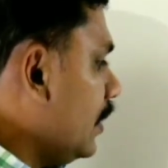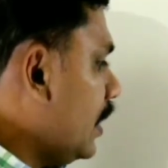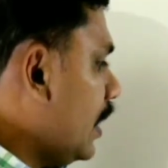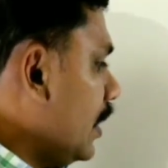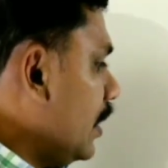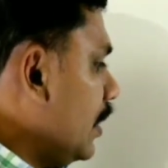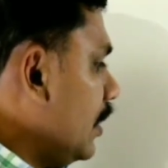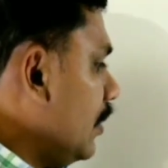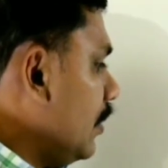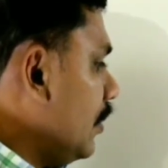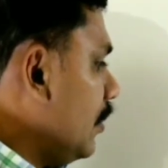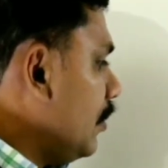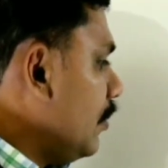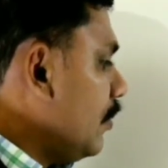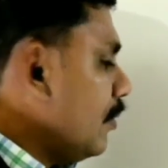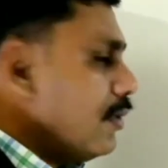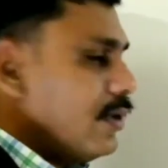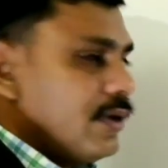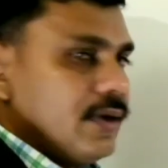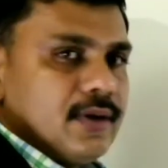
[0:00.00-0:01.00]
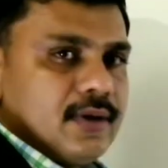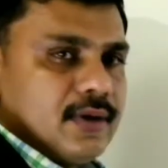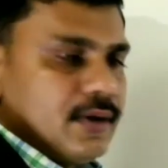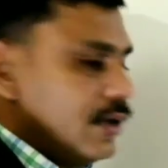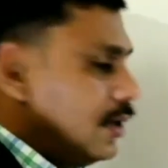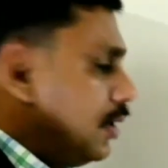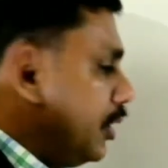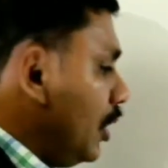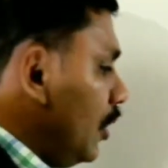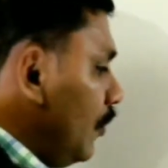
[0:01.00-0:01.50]
Then
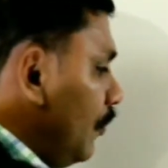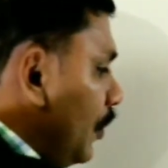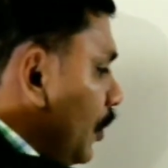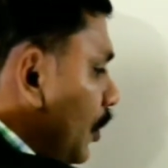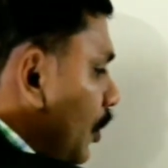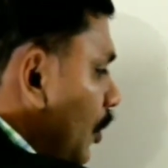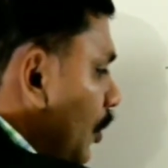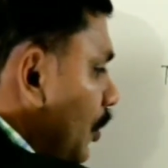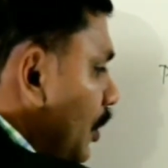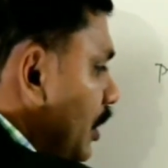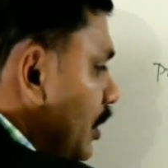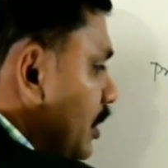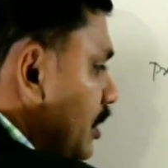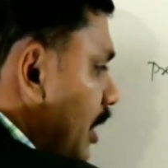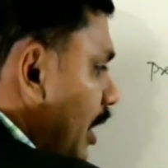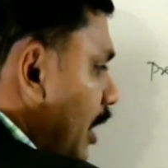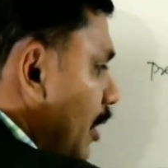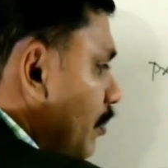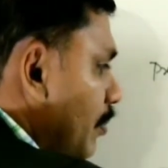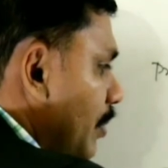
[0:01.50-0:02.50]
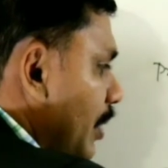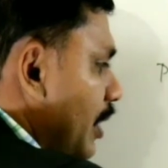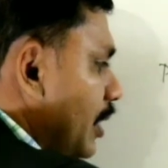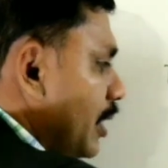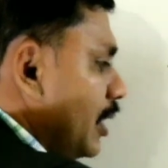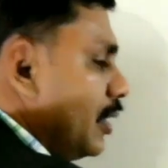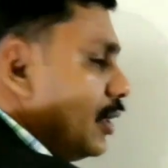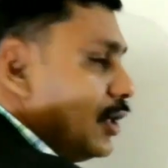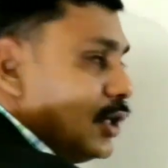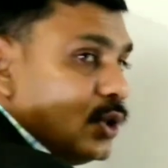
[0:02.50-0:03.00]
if you know the time
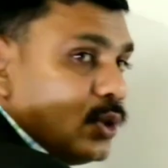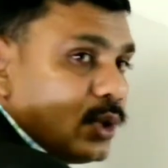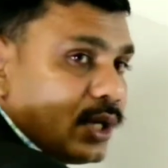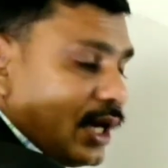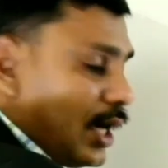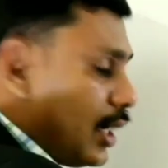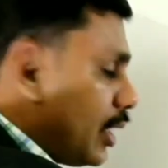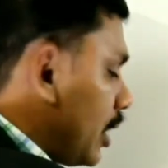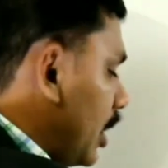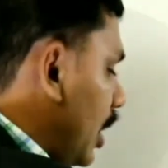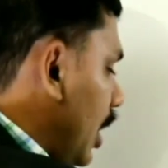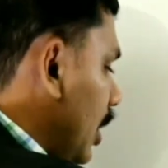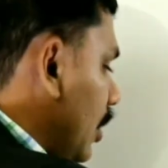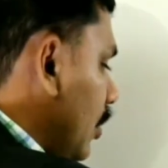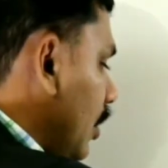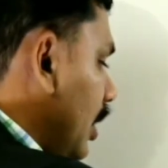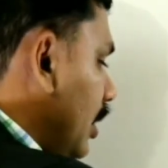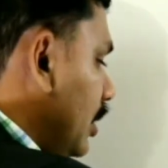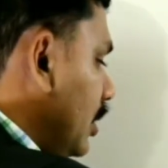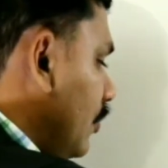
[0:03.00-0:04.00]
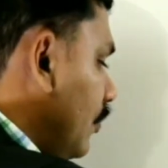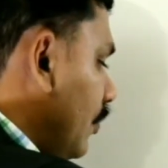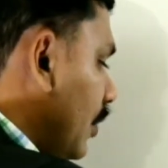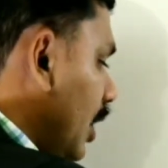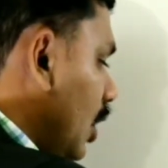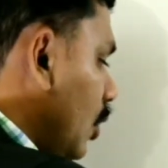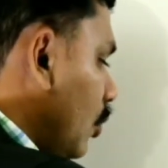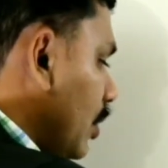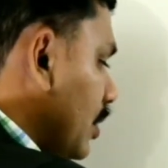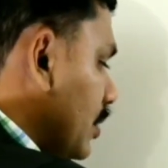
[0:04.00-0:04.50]
period, you can calculate the
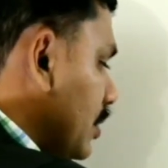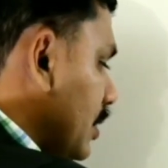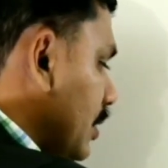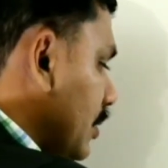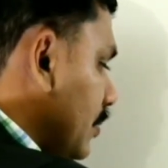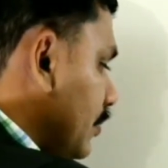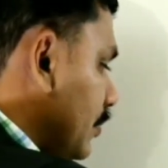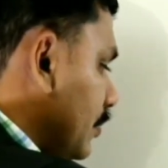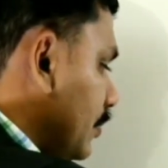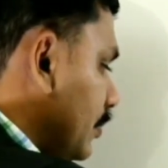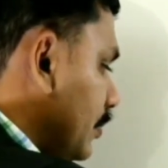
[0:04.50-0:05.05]
frequency.